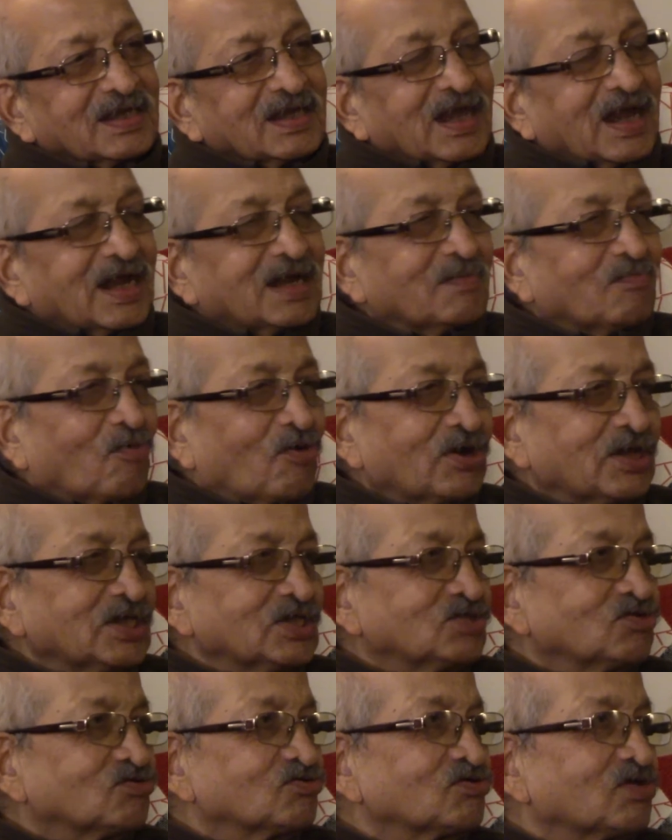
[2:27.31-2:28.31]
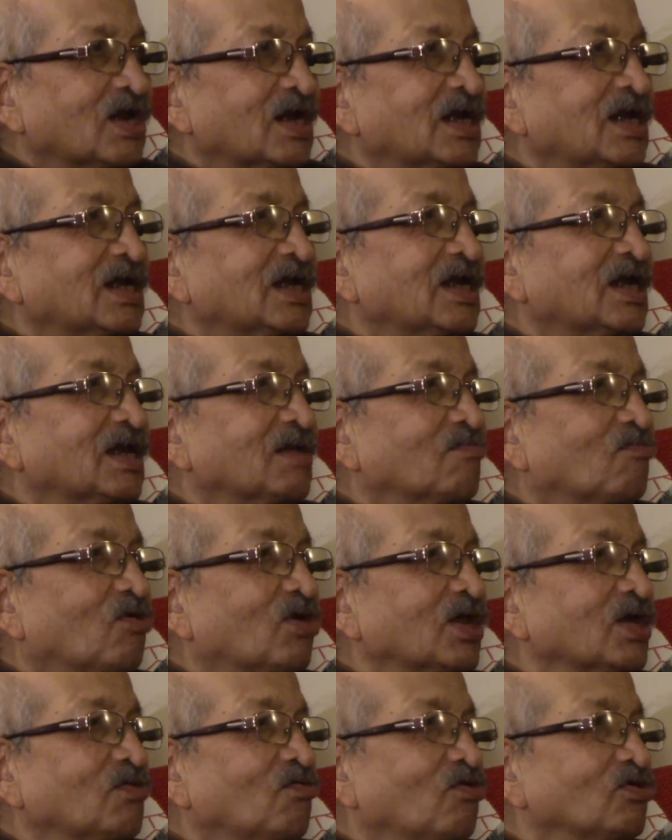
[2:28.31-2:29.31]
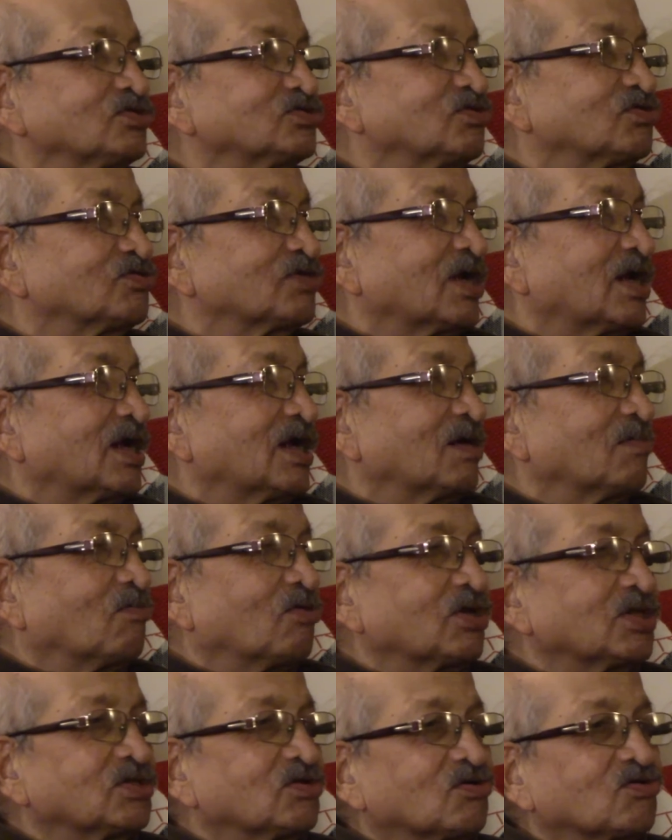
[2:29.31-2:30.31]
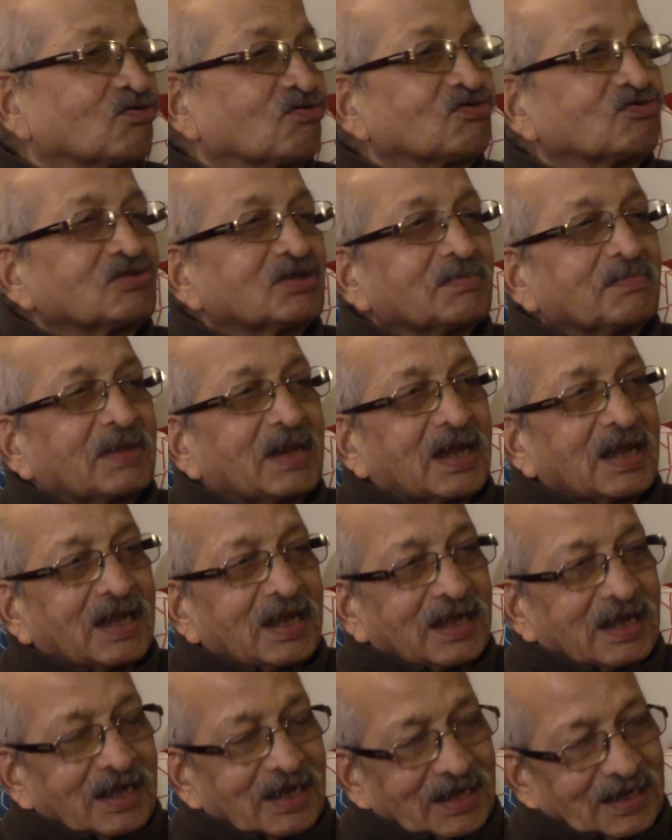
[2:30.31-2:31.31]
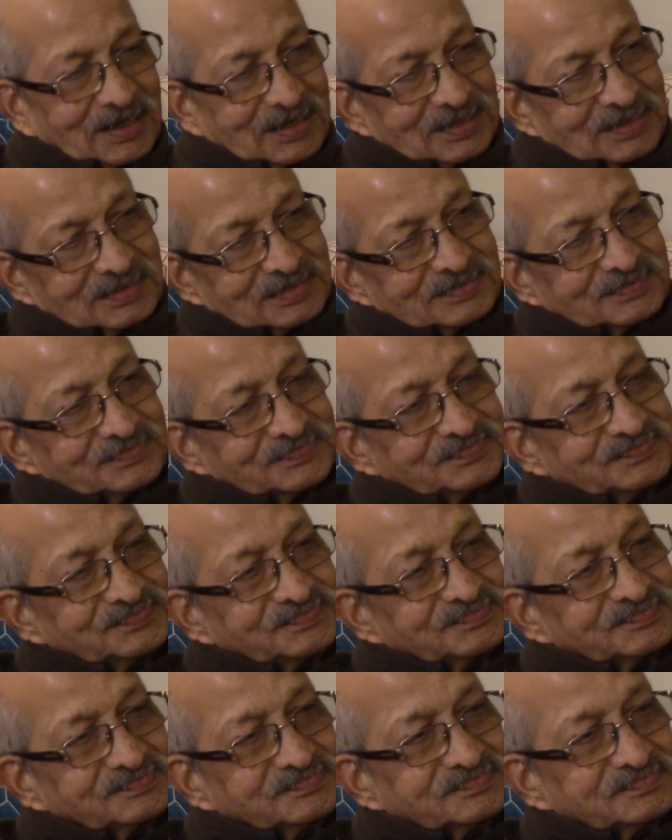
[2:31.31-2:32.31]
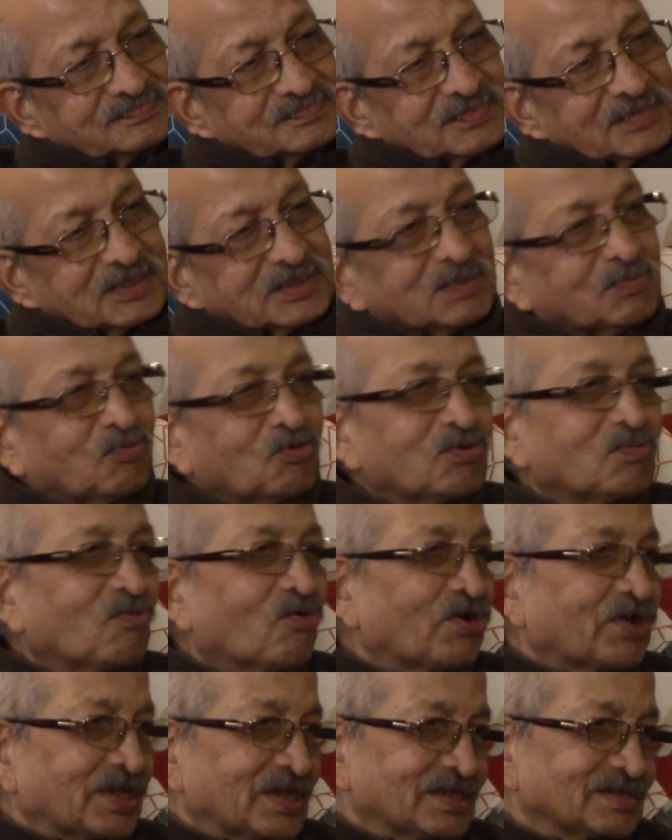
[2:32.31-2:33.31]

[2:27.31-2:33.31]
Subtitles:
And the body is not your identity. Body was not your identity. Body is not going to remain identity. It's a food body.